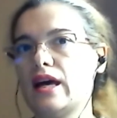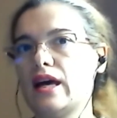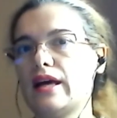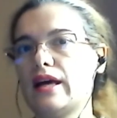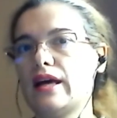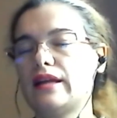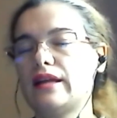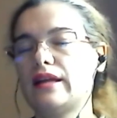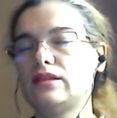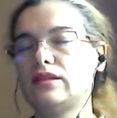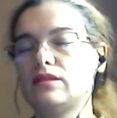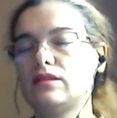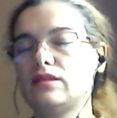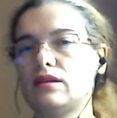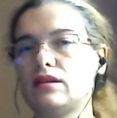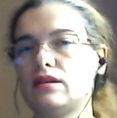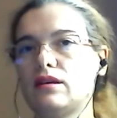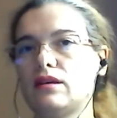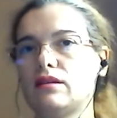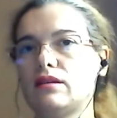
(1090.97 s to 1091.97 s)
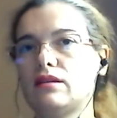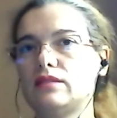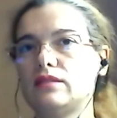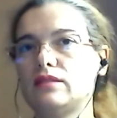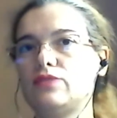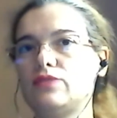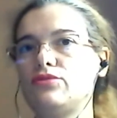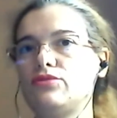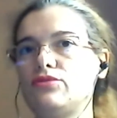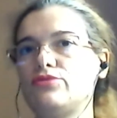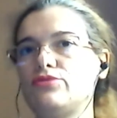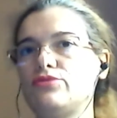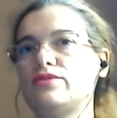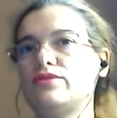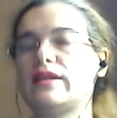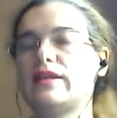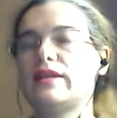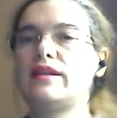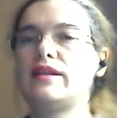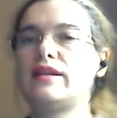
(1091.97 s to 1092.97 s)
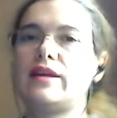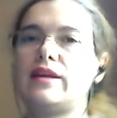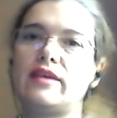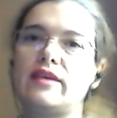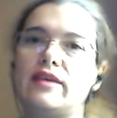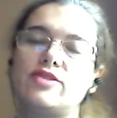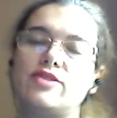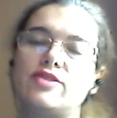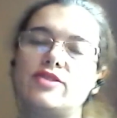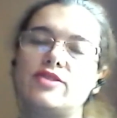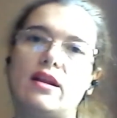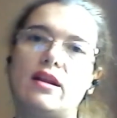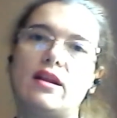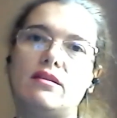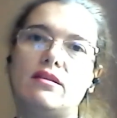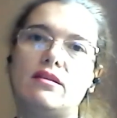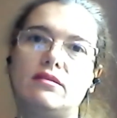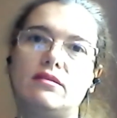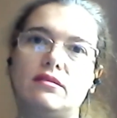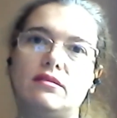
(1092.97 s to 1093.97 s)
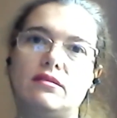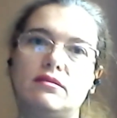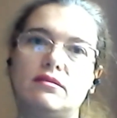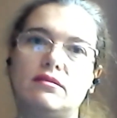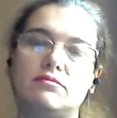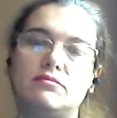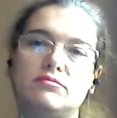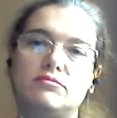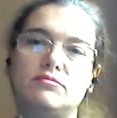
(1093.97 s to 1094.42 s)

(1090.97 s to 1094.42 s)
And did you use any agile